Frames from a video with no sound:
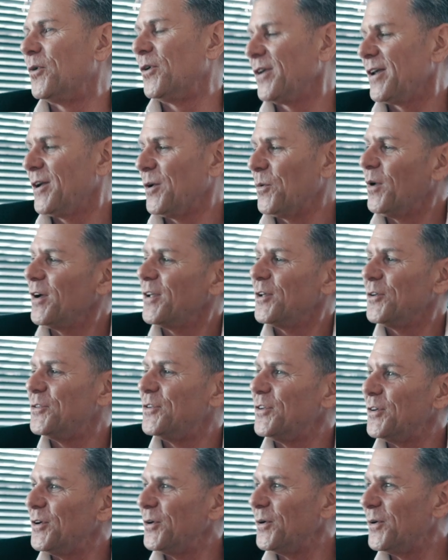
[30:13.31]
brilliant at what you
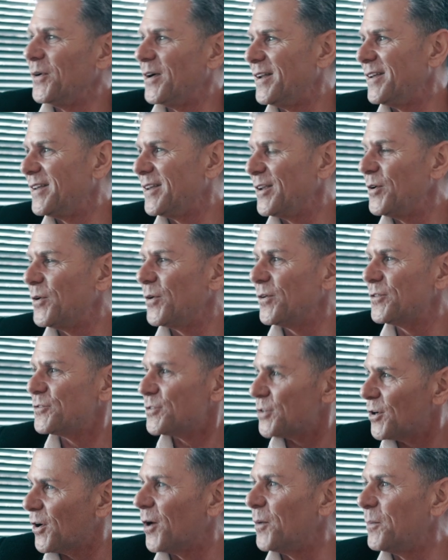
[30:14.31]
do and you're
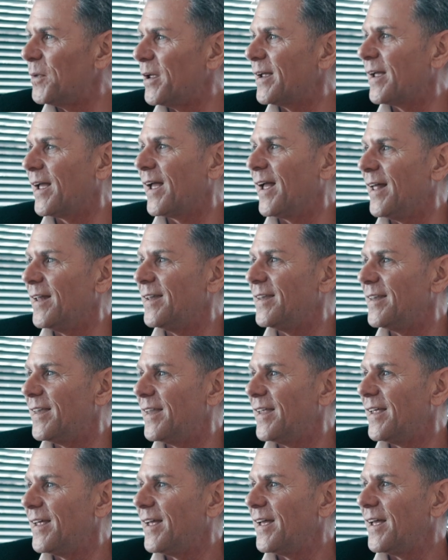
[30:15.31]
charming. And So would
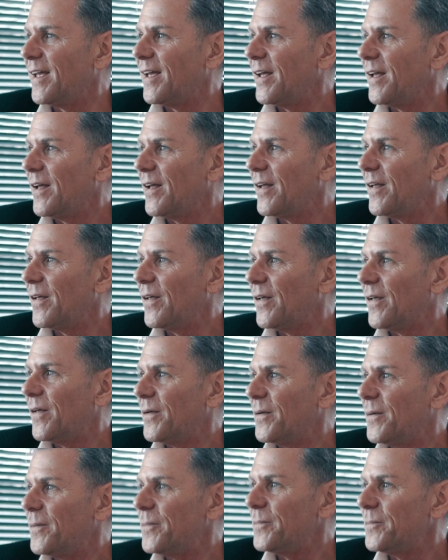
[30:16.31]
you tell other guys, hey, you're
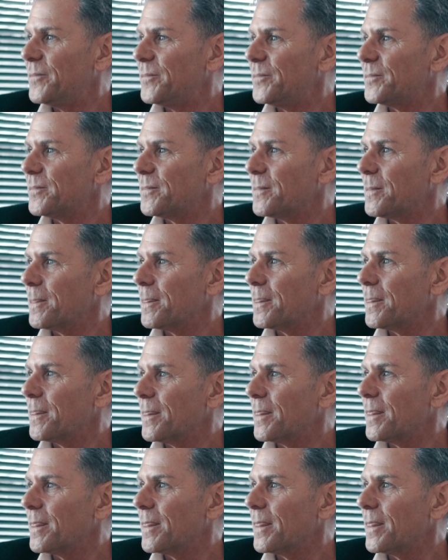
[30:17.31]
terrible? Now show me how.